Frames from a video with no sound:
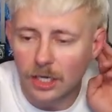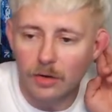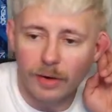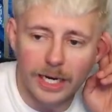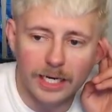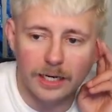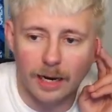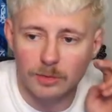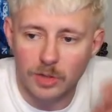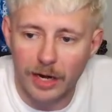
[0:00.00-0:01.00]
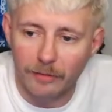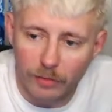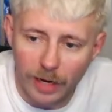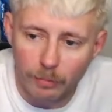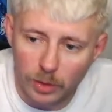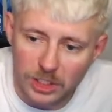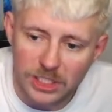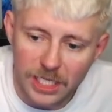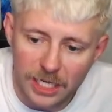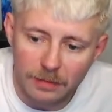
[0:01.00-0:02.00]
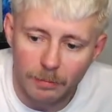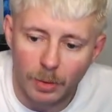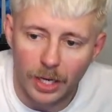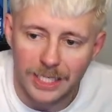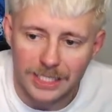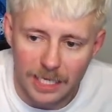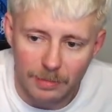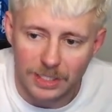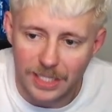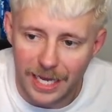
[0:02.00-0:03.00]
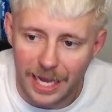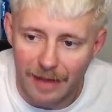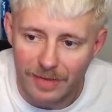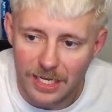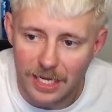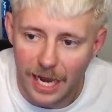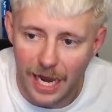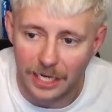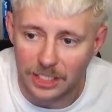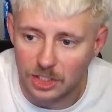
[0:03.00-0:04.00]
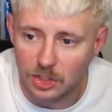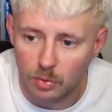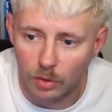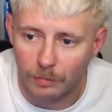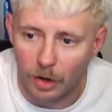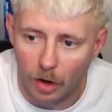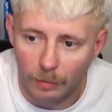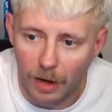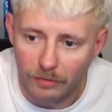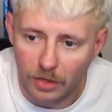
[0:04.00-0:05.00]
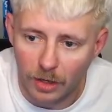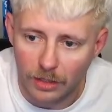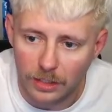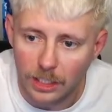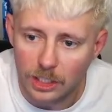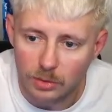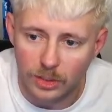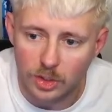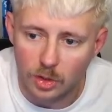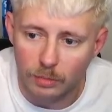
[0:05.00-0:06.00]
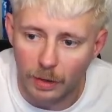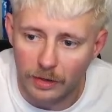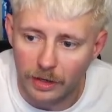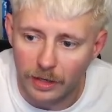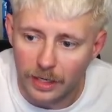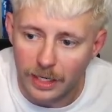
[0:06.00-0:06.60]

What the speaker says: Right here, I'm trying to frame, push his knee in, but he's keeping his leg heavy, and he's controlling my arm off and on, so I scoop under.